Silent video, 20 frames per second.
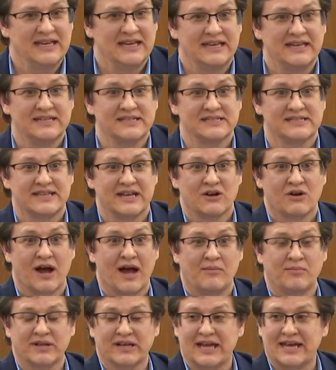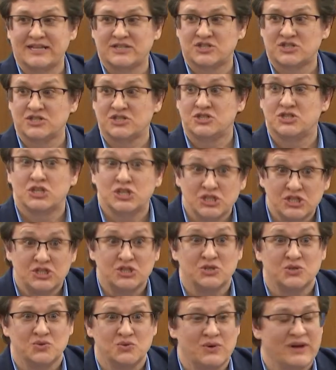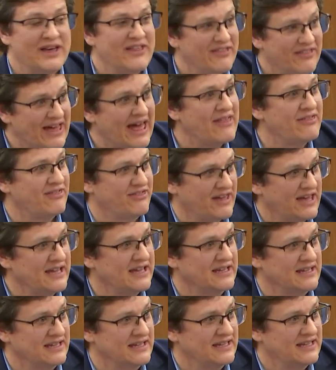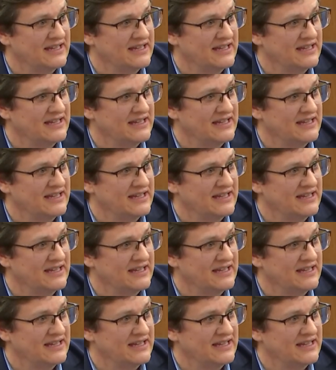it is their obligation to do that thing